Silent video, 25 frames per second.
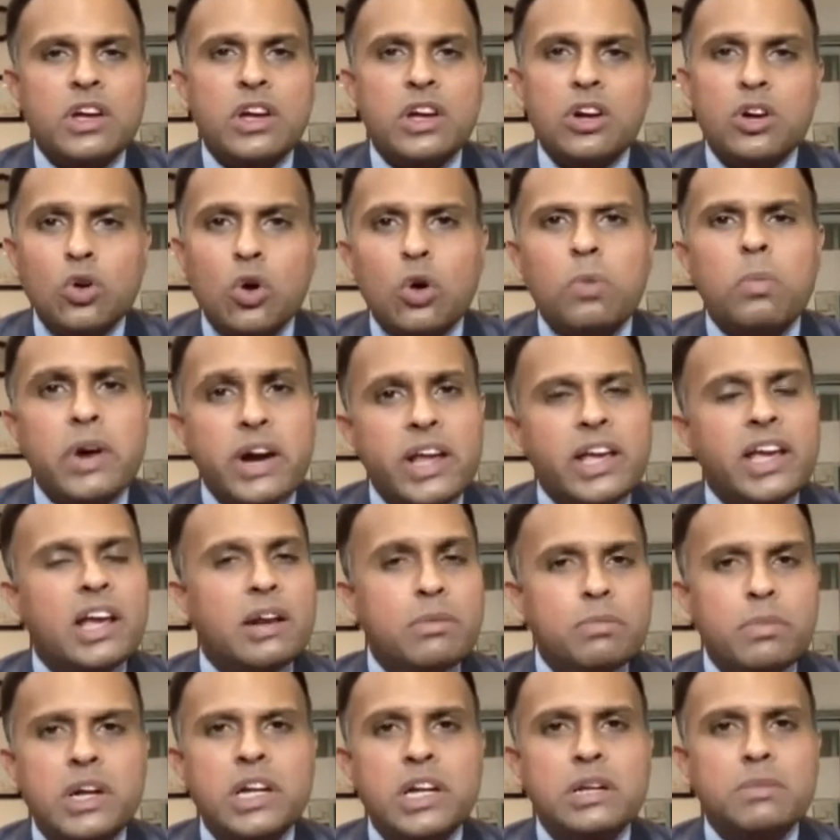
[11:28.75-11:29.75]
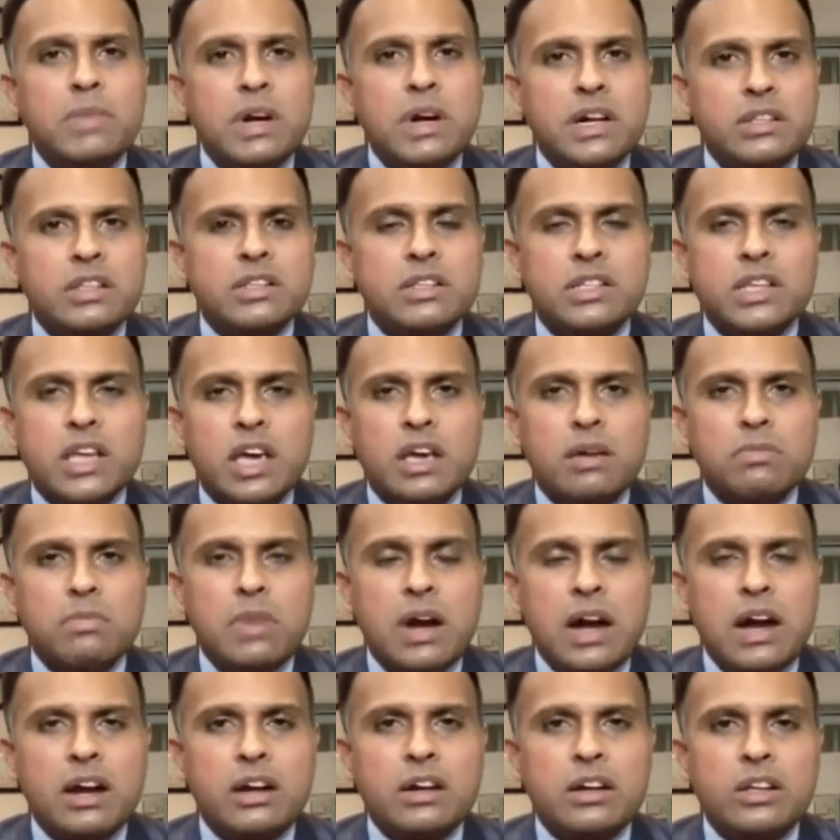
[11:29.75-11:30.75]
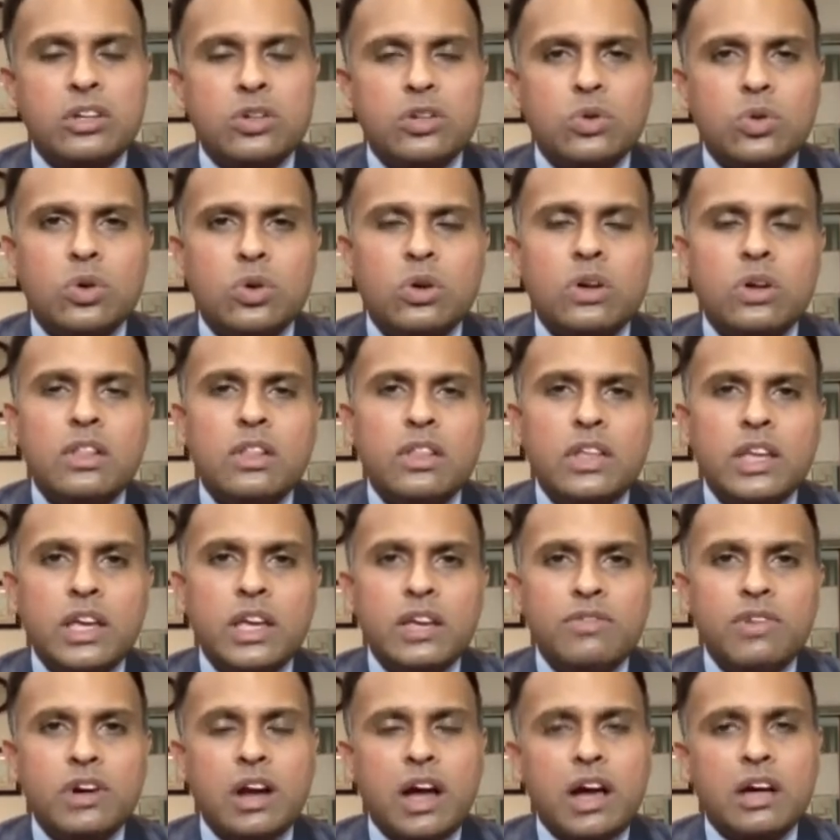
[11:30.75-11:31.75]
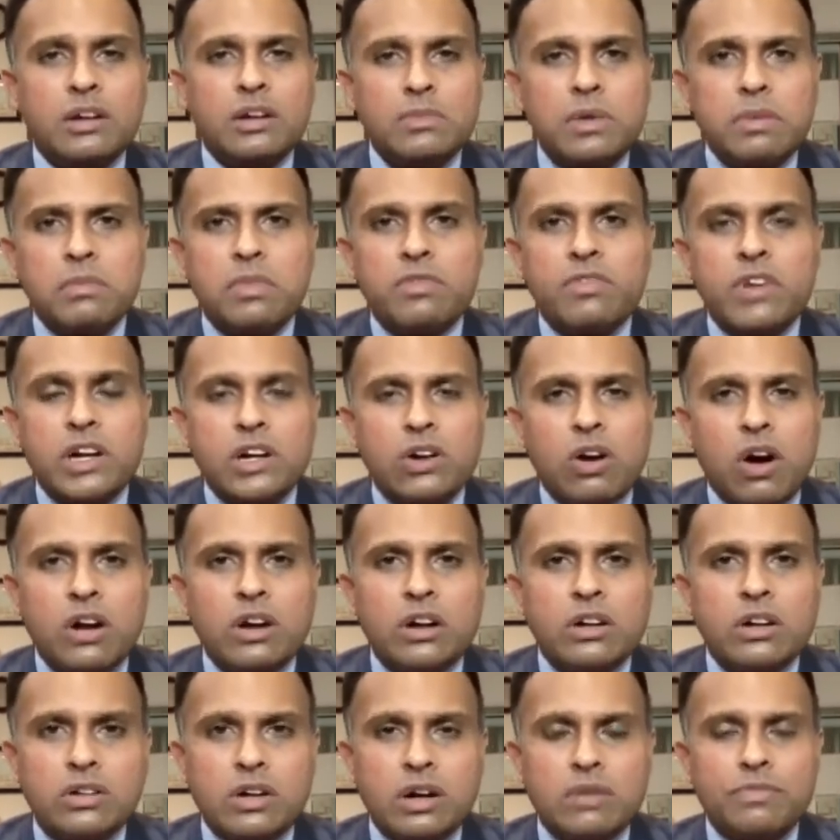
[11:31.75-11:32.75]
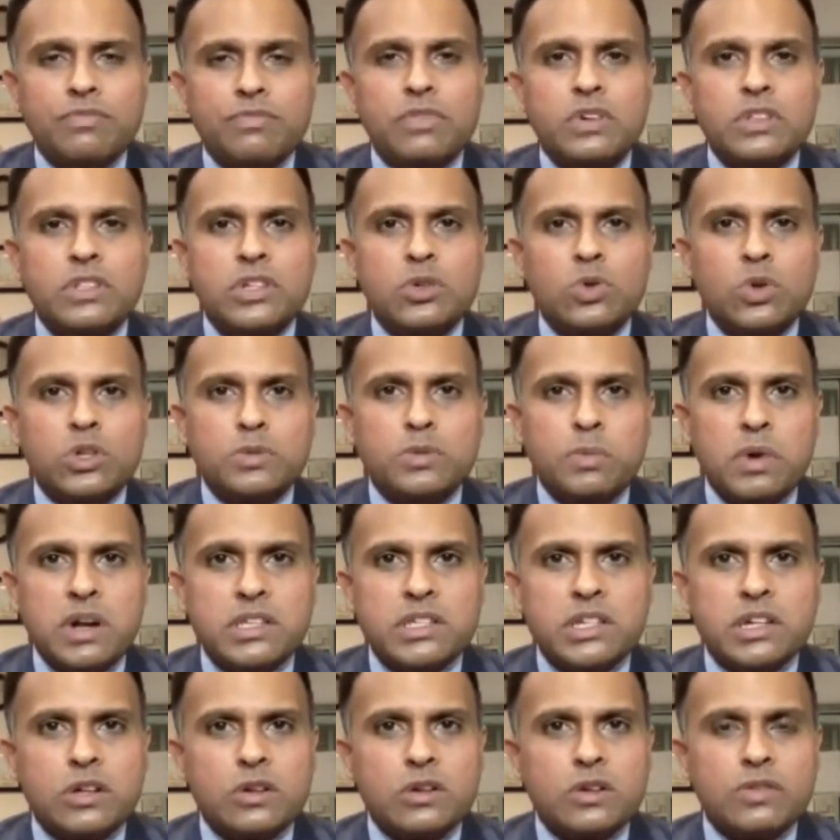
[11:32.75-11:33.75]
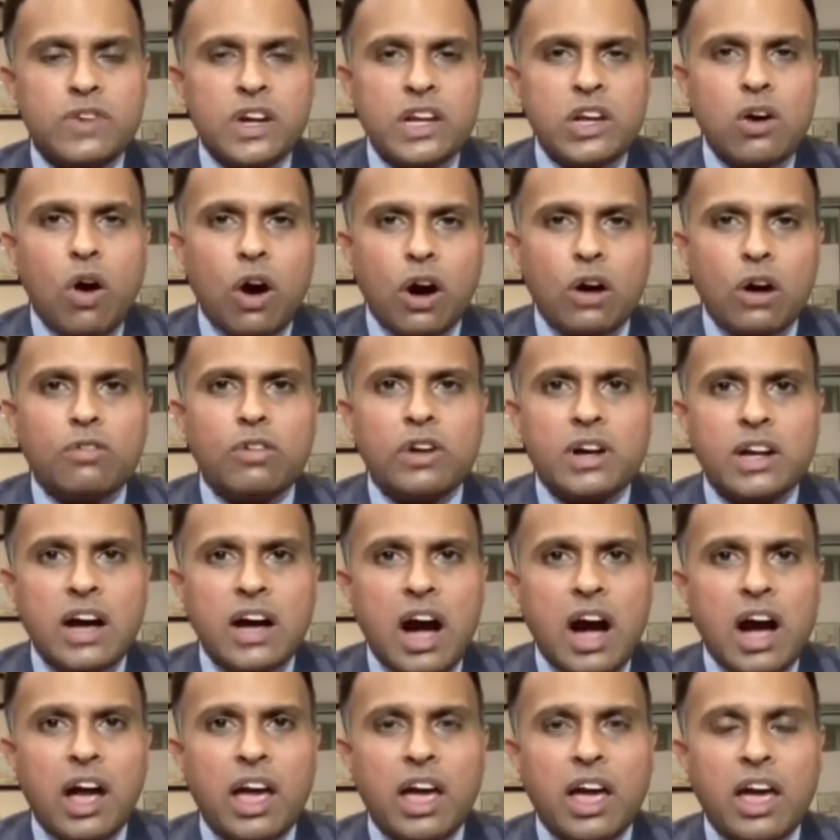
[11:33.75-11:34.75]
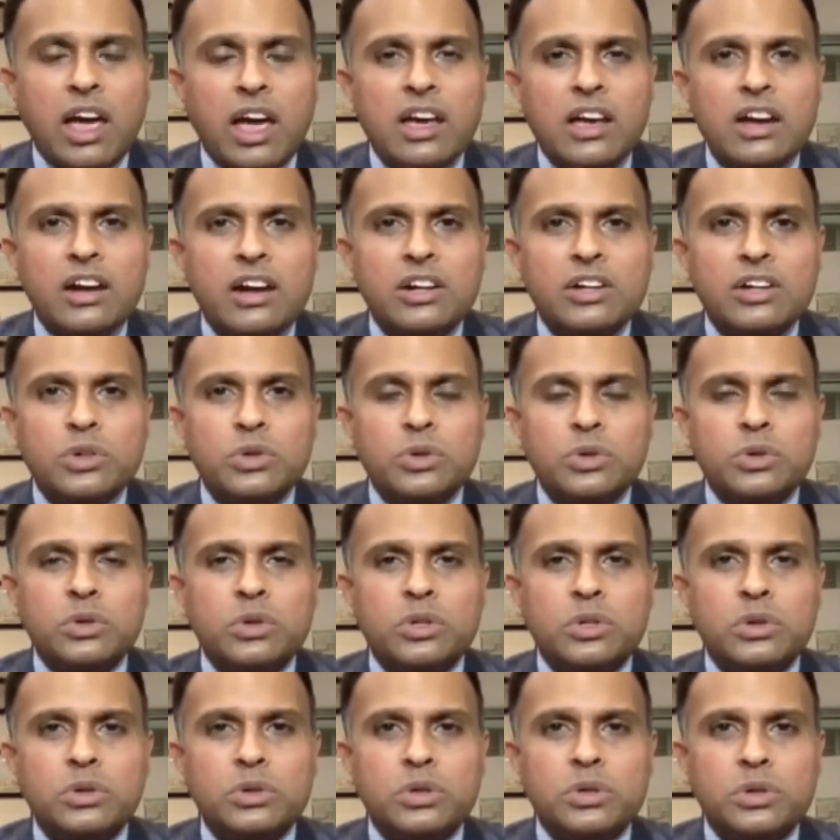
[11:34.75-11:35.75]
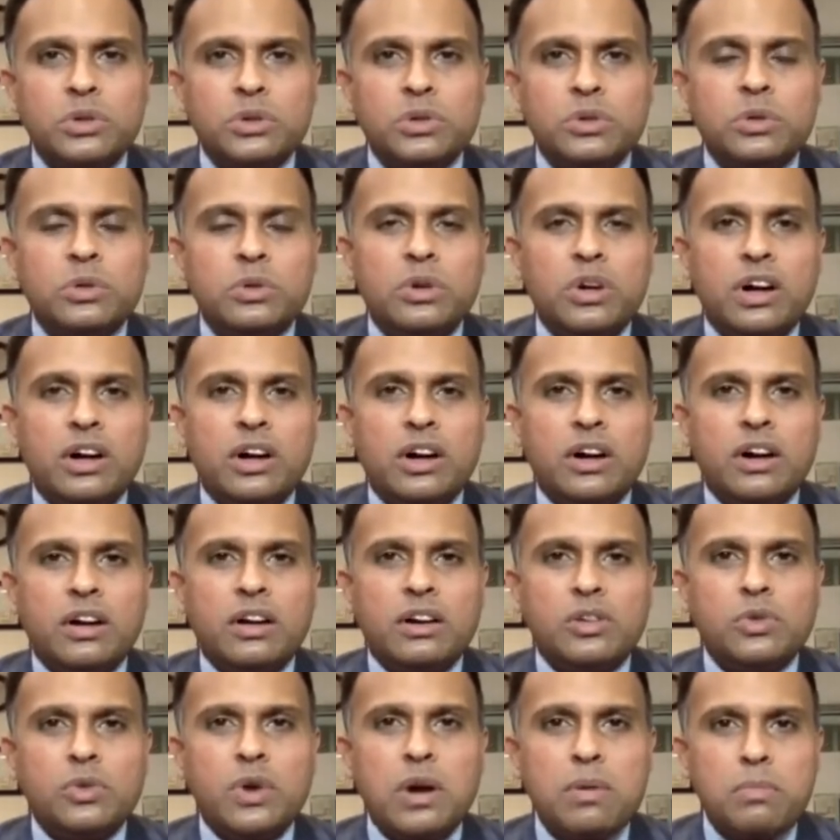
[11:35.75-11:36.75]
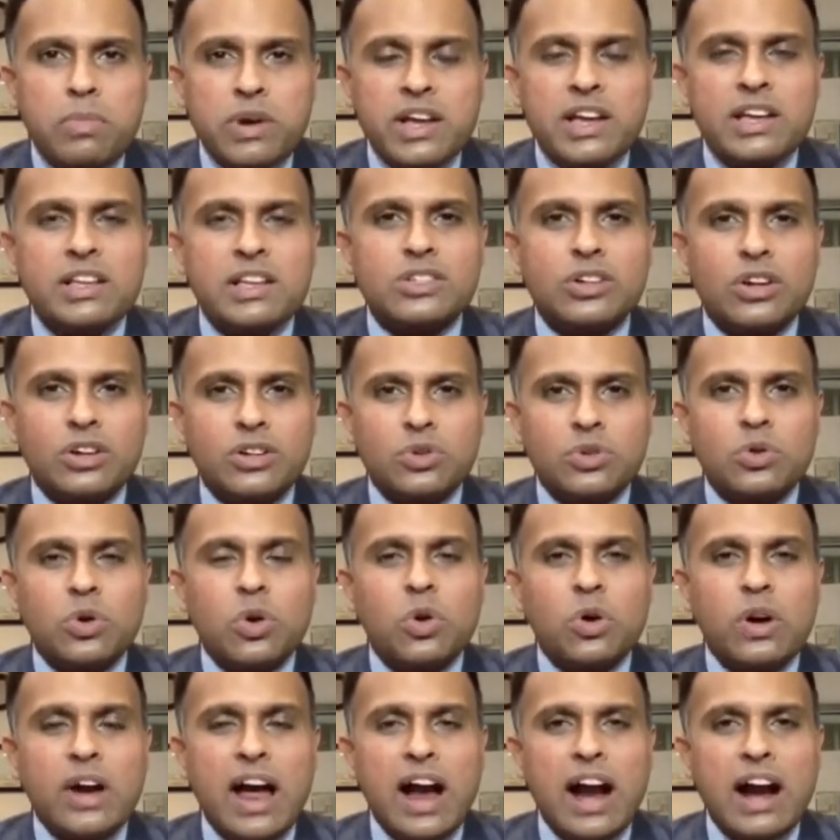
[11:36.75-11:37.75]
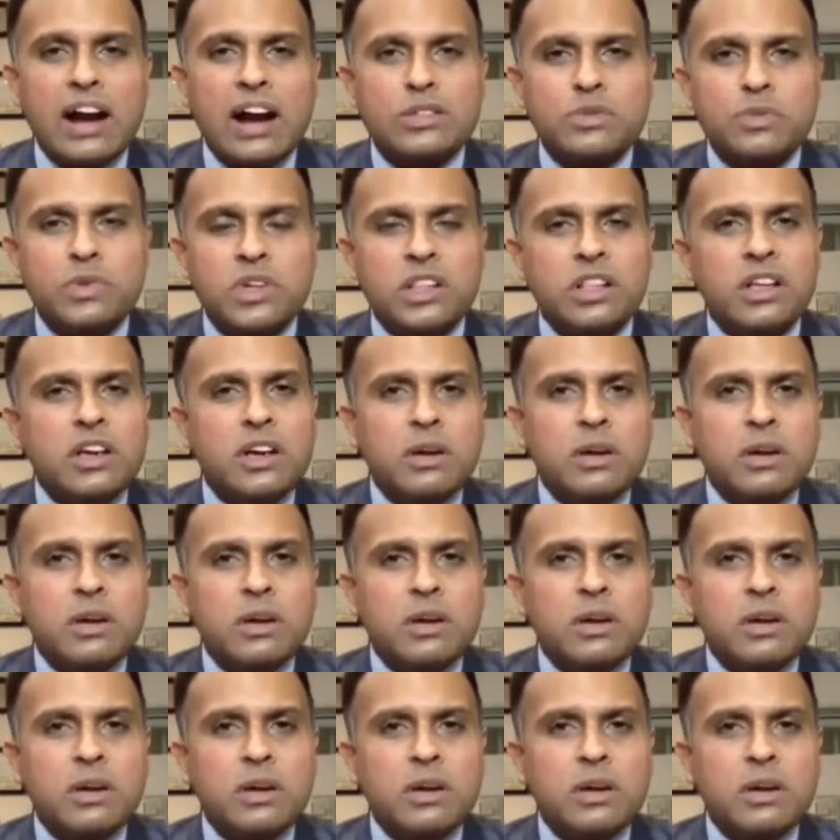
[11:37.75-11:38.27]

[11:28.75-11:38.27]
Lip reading: Nobody can beat him at this game. And, even I remember when Donald Trump was the US president, he was a very awkward guy to embrace or to hold hands with.